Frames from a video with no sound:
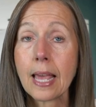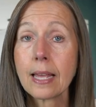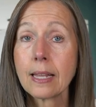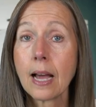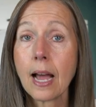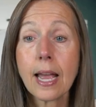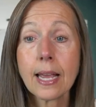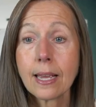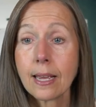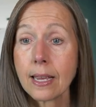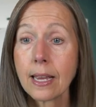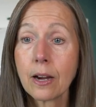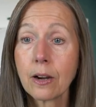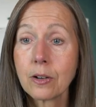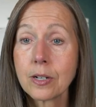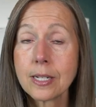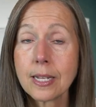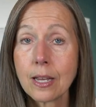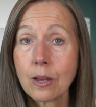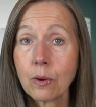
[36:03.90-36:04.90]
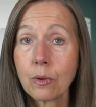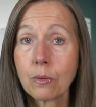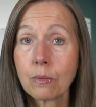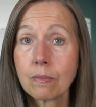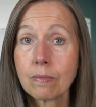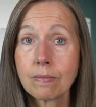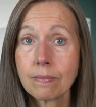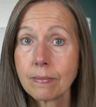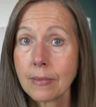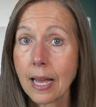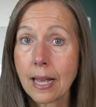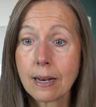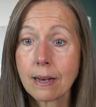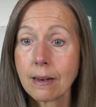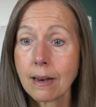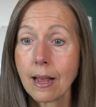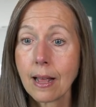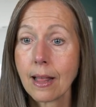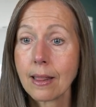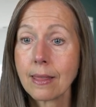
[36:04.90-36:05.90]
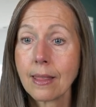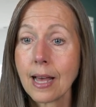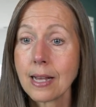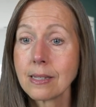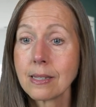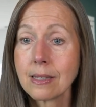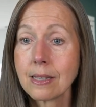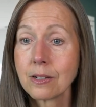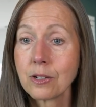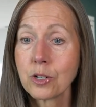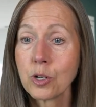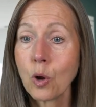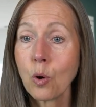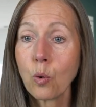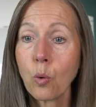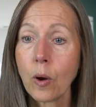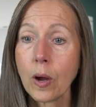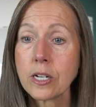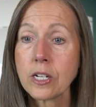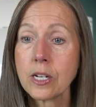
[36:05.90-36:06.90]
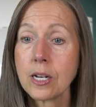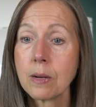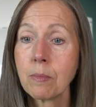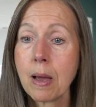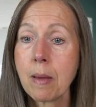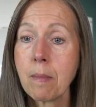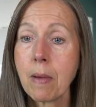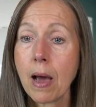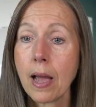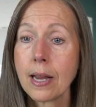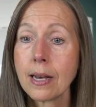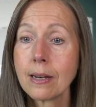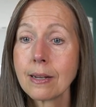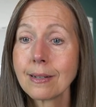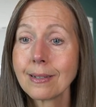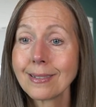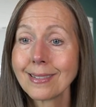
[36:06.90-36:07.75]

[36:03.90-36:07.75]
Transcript: I can guarantee you that there's no question in my mind.